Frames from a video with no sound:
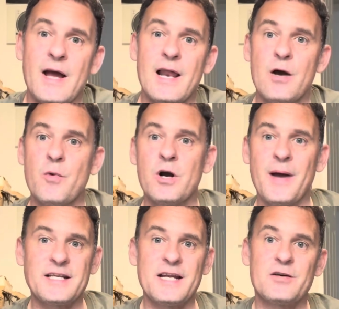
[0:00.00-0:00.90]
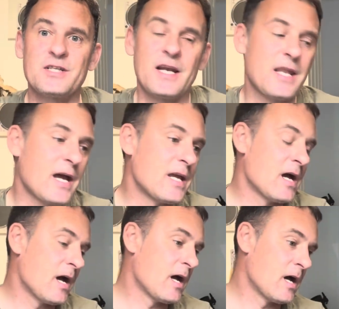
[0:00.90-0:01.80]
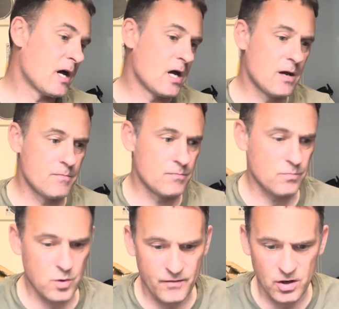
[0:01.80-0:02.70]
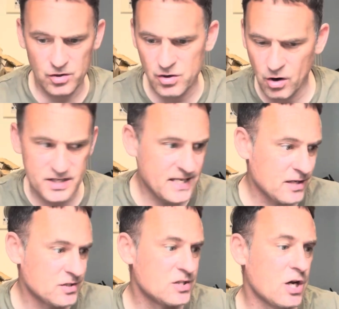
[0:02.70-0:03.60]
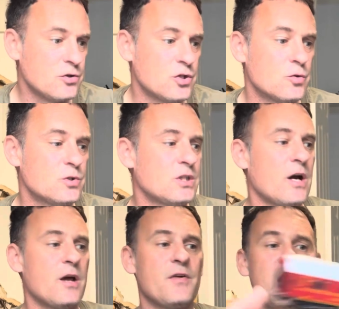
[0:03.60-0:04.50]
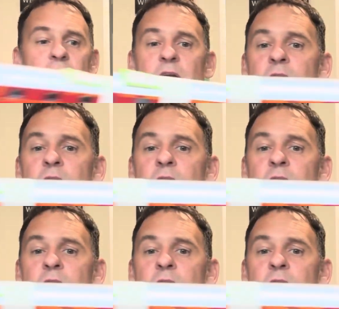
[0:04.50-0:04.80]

hello and welcome back. It's now Sunday. What have I got? 9 sales in total. Starting over here,